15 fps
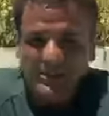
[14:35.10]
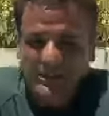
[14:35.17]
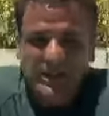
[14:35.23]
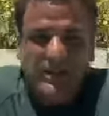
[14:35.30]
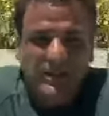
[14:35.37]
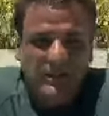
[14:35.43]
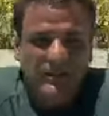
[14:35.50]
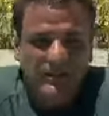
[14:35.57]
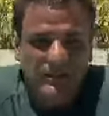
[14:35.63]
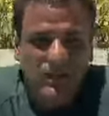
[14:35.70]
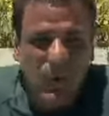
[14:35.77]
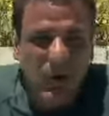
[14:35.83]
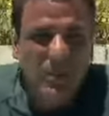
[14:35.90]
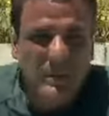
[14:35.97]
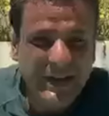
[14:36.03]
you know,
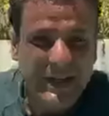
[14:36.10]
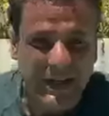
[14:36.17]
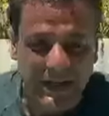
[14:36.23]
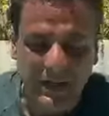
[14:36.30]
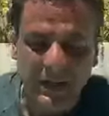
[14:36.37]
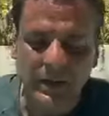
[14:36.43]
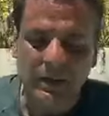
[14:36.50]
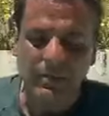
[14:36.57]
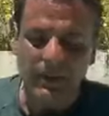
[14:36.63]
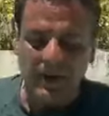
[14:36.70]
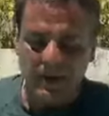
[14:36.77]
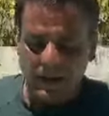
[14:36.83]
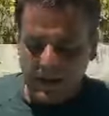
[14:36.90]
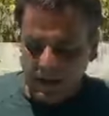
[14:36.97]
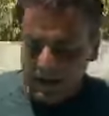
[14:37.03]
well-being.
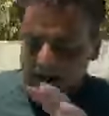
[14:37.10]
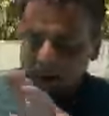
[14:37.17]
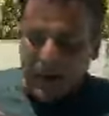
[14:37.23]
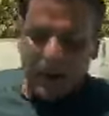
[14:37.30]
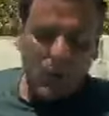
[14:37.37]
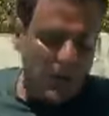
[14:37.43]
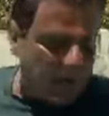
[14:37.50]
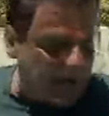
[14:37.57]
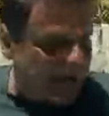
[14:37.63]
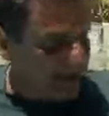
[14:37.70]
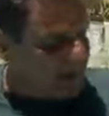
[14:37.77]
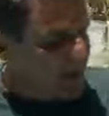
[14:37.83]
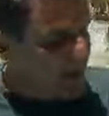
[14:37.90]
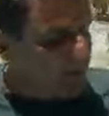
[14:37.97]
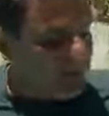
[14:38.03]
But I want to
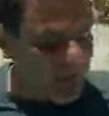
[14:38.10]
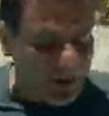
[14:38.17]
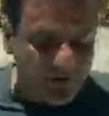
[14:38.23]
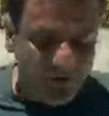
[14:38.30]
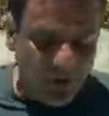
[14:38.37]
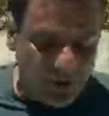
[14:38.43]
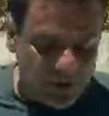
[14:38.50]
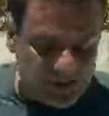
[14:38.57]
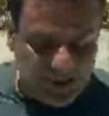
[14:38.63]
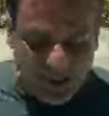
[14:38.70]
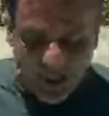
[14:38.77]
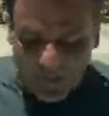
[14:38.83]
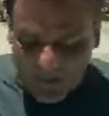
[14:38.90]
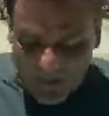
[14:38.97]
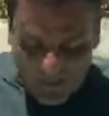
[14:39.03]
get that platform
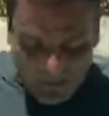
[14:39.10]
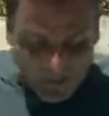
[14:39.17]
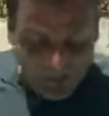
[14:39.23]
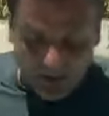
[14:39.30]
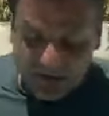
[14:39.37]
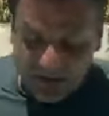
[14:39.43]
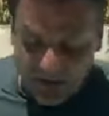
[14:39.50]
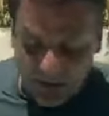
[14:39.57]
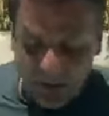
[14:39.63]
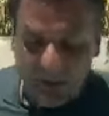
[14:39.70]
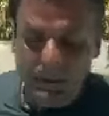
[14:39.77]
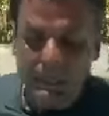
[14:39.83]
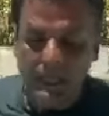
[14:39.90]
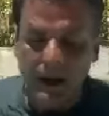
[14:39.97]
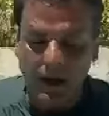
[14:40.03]
set up, and also
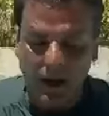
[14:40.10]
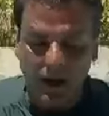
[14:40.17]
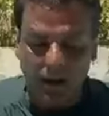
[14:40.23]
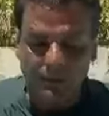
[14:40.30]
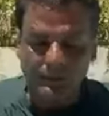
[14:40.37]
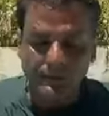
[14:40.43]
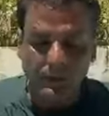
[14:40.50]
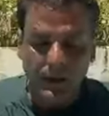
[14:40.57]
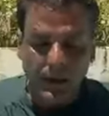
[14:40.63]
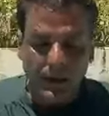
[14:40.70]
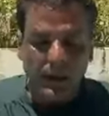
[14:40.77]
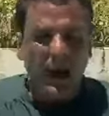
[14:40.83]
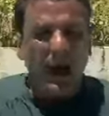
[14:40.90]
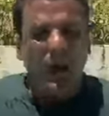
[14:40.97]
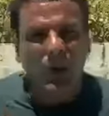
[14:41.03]

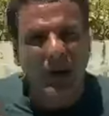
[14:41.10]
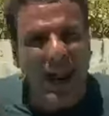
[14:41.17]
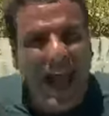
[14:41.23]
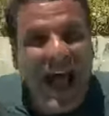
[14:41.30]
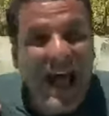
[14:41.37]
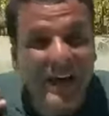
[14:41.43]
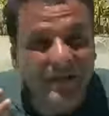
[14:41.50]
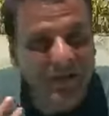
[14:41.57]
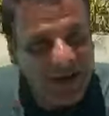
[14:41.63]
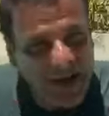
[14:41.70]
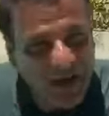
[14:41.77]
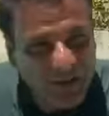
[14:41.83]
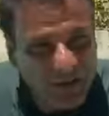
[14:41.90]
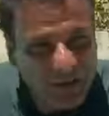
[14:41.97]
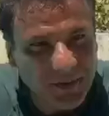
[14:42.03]
I want to add
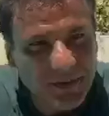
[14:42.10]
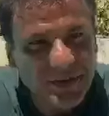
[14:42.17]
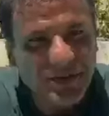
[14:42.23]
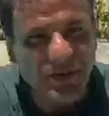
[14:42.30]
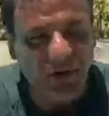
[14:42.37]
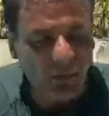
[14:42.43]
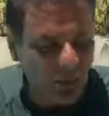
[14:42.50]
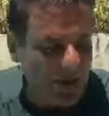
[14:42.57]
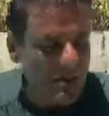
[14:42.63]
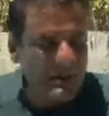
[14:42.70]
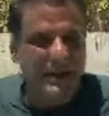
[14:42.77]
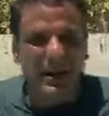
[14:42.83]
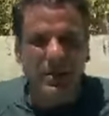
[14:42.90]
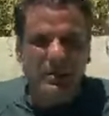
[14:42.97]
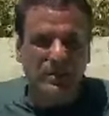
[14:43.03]
value. So I want to
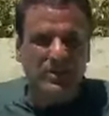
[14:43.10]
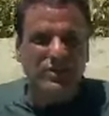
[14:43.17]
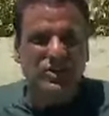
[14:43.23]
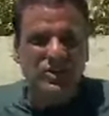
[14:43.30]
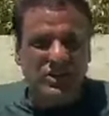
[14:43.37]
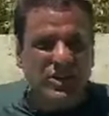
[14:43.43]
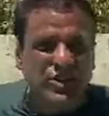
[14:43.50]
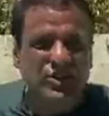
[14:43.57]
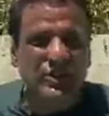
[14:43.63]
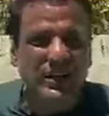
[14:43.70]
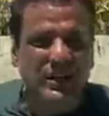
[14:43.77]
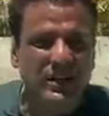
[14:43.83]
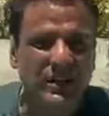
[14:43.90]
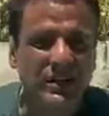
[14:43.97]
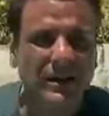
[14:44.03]
be in a
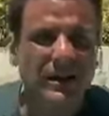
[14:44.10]
position